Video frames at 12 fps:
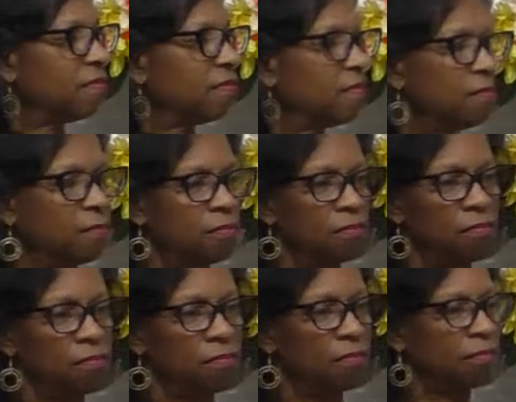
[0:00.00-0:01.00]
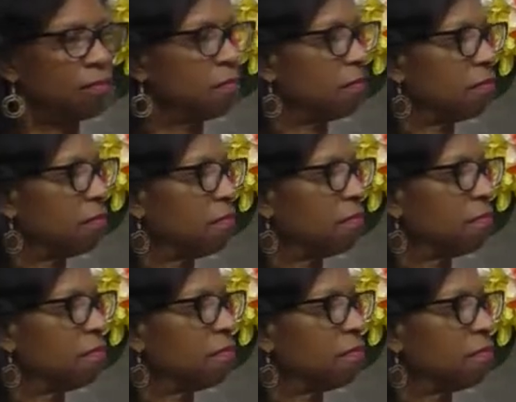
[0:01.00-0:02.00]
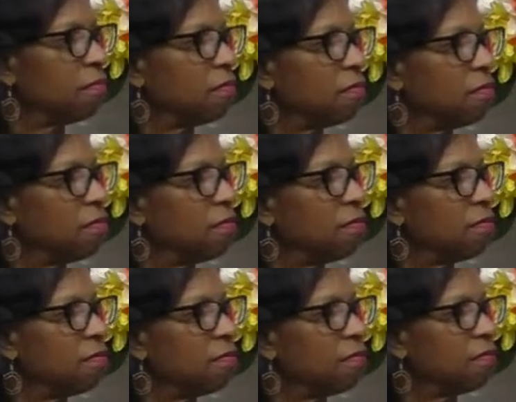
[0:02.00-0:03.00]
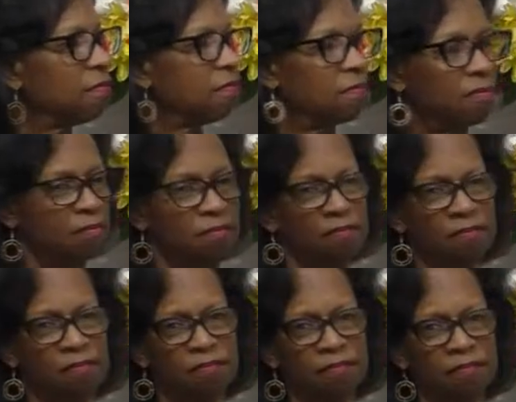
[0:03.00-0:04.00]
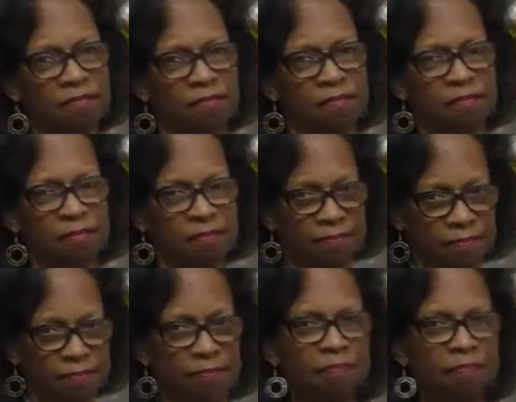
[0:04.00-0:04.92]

(silent)